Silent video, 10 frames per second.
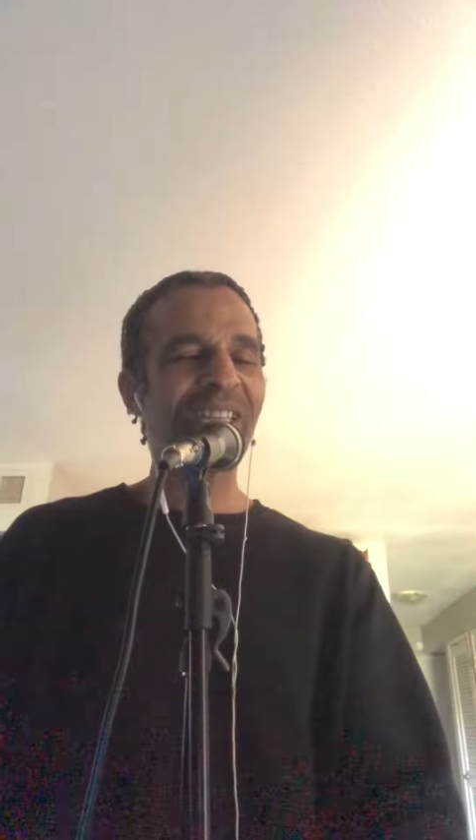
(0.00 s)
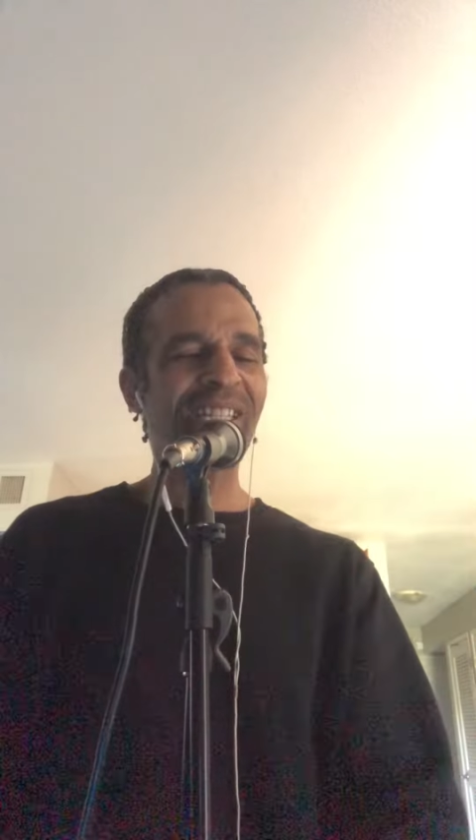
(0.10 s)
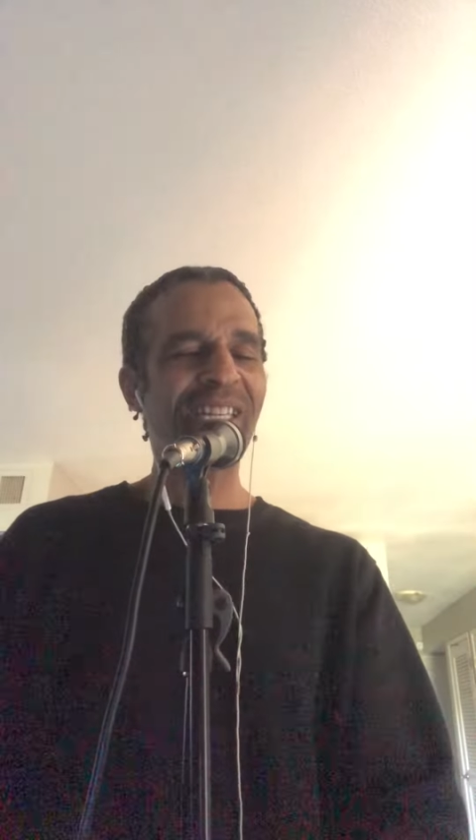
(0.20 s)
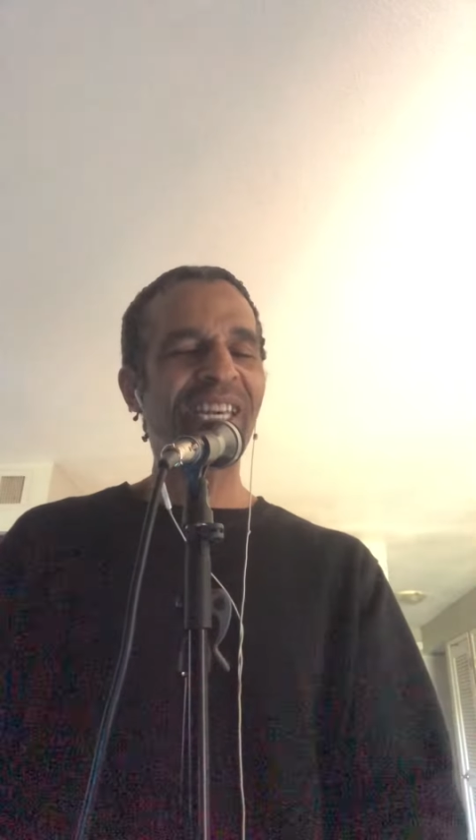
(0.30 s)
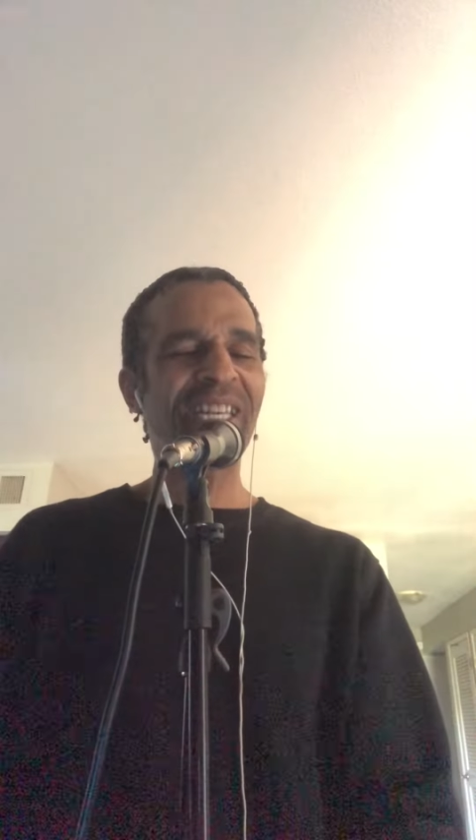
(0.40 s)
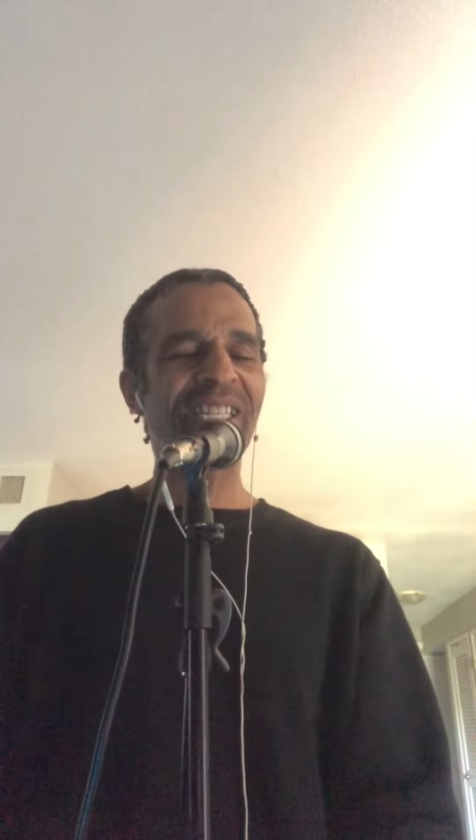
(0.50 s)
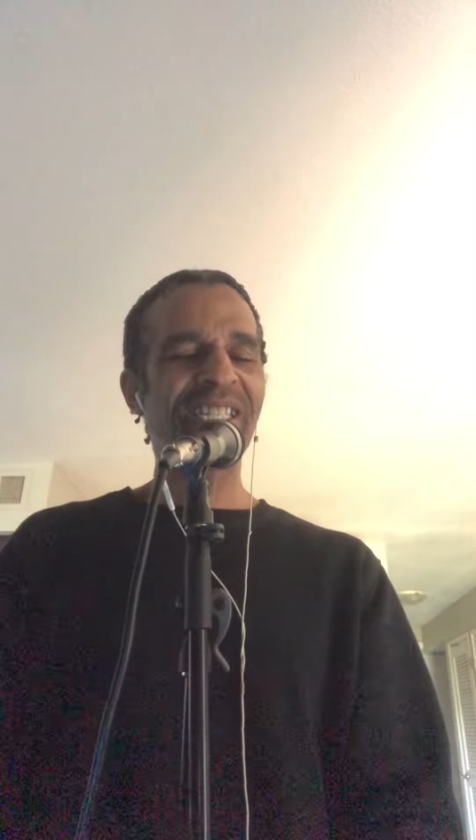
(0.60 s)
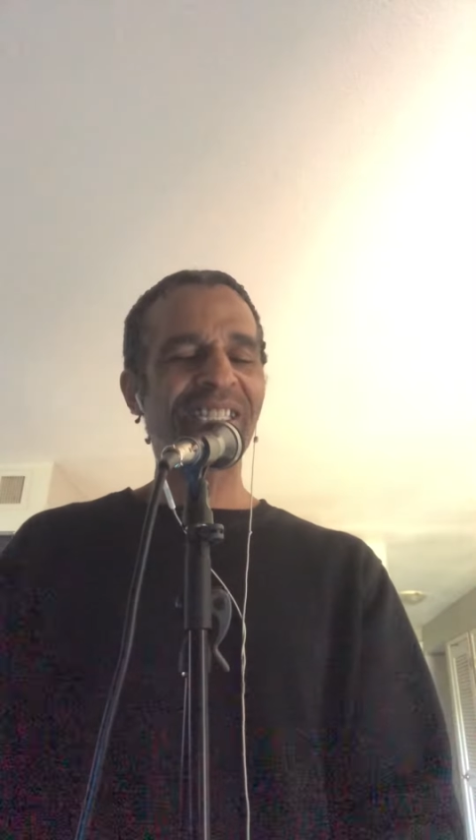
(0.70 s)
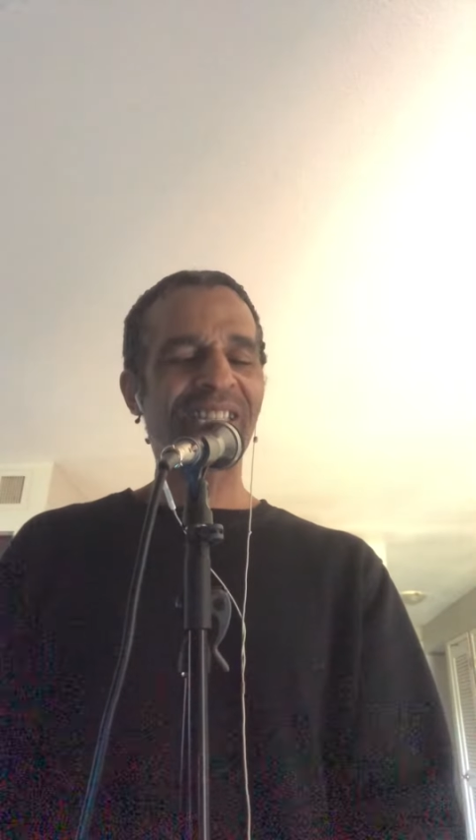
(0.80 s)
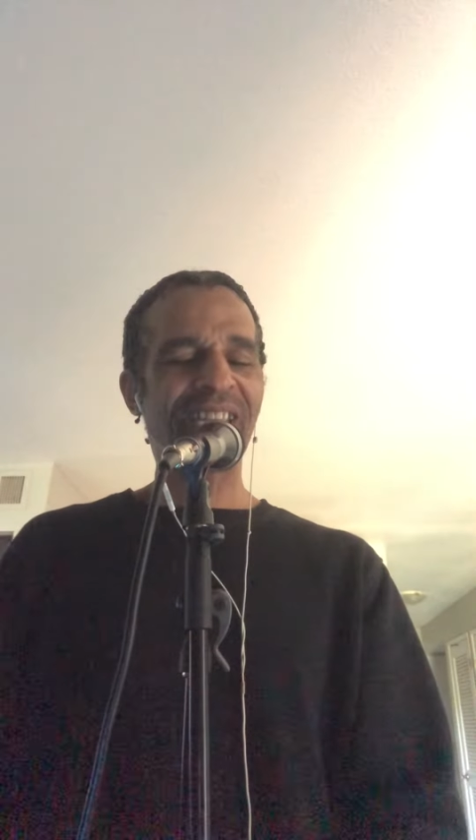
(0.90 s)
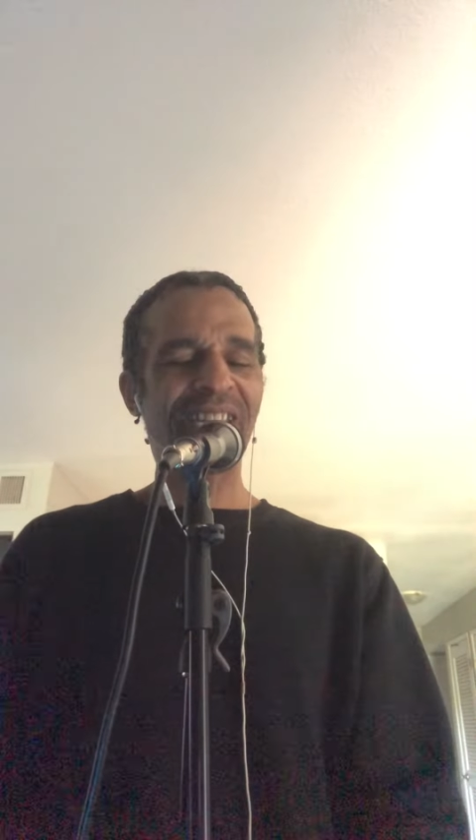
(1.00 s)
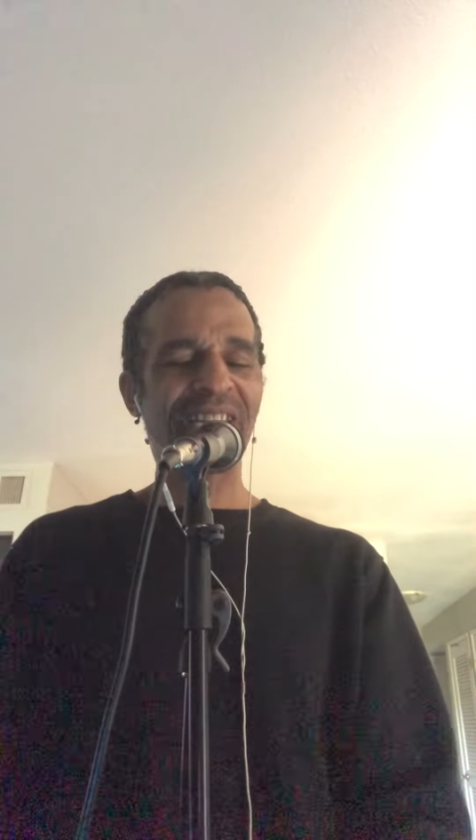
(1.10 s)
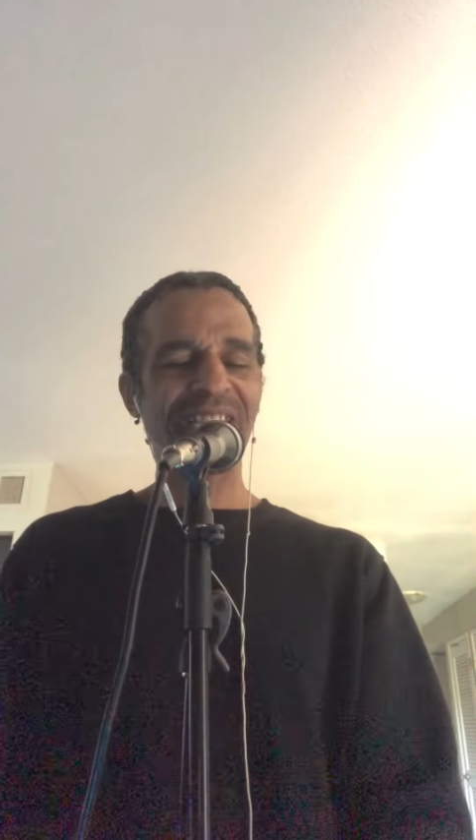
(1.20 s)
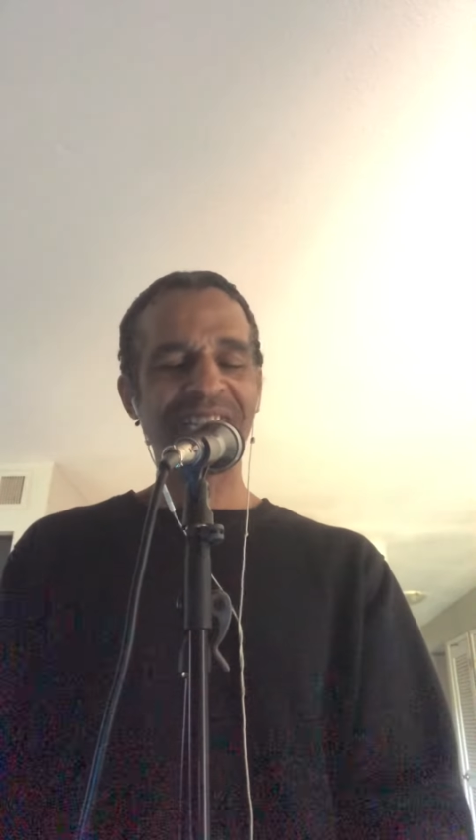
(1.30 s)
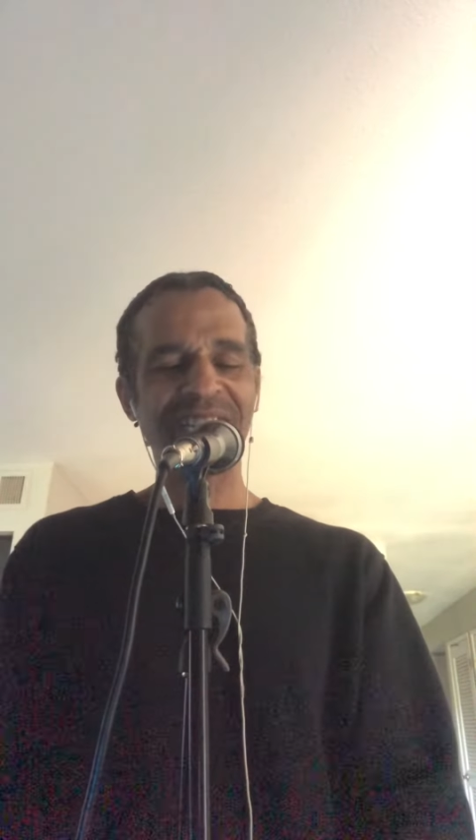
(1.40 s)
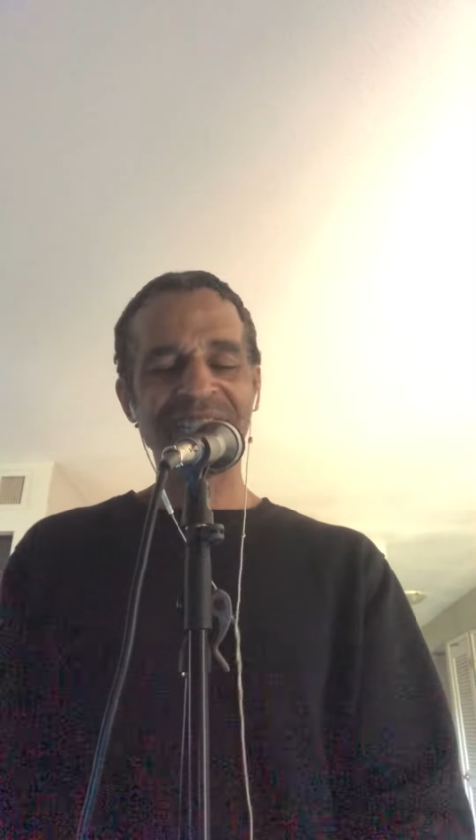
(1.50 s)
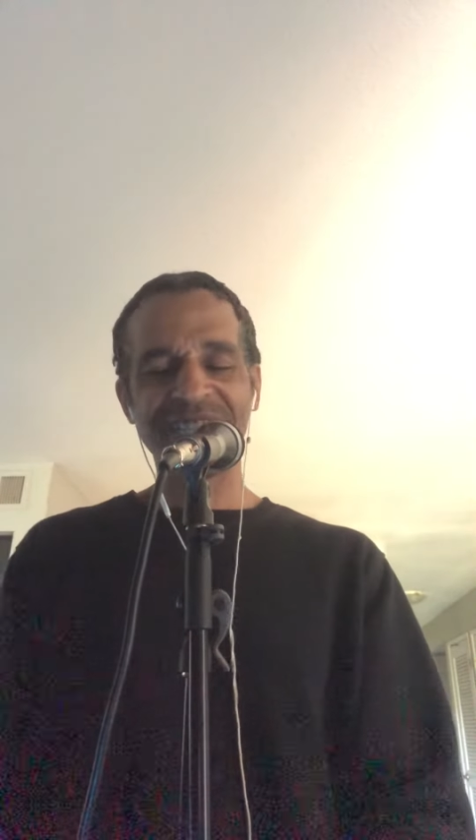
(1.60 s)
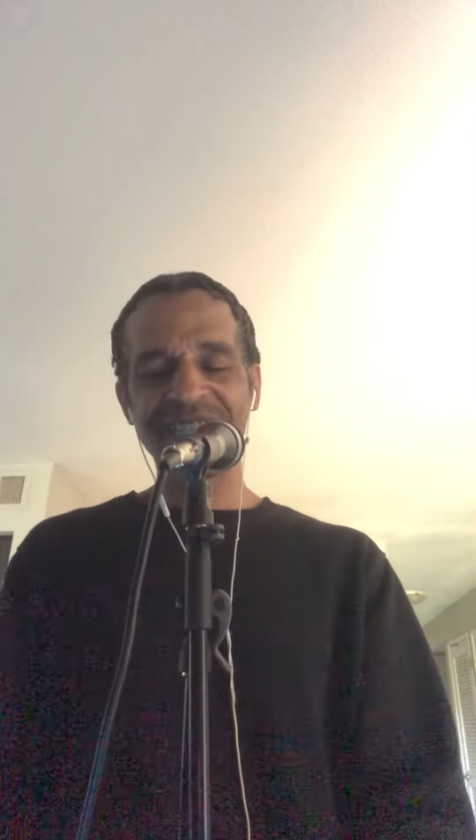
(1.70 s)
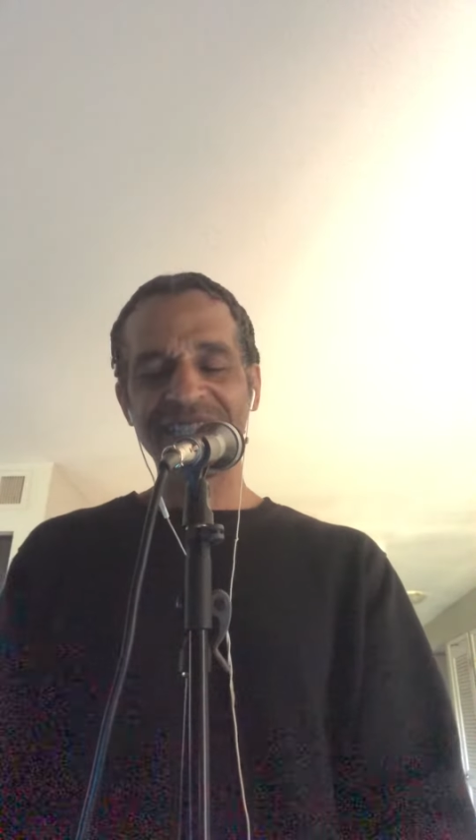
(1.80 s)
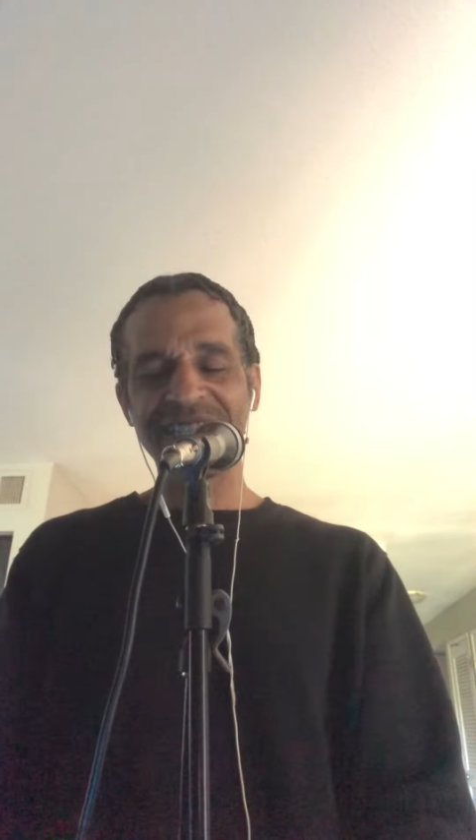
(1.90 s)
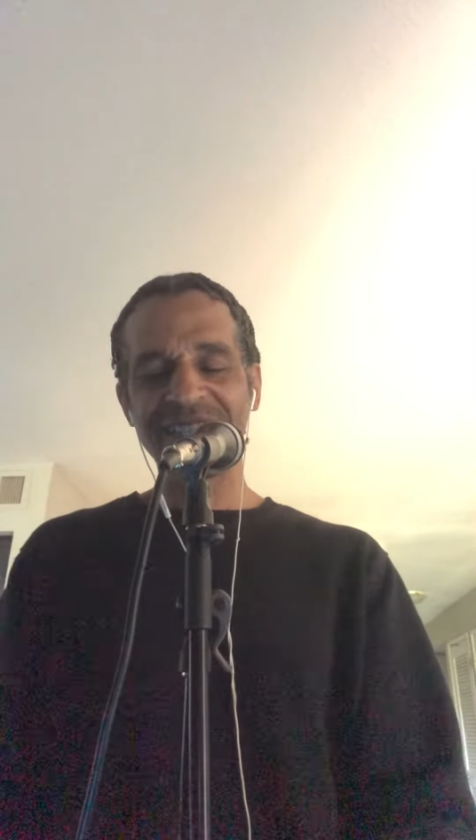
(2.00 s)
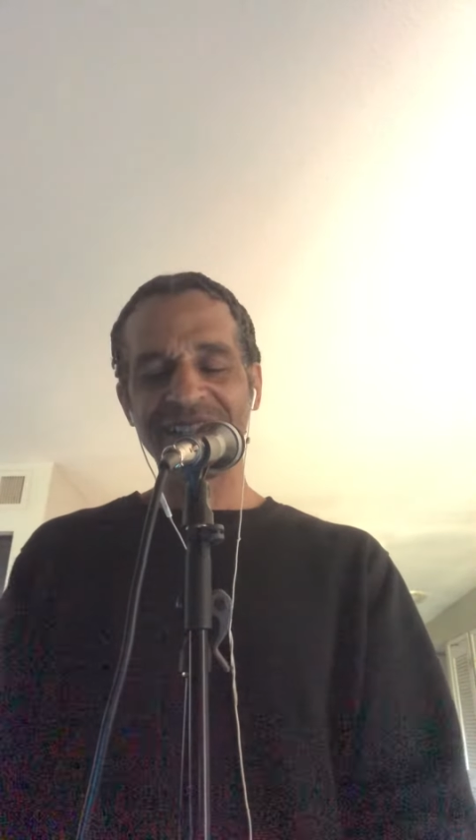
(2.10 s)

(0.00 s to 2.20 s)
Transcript: ending?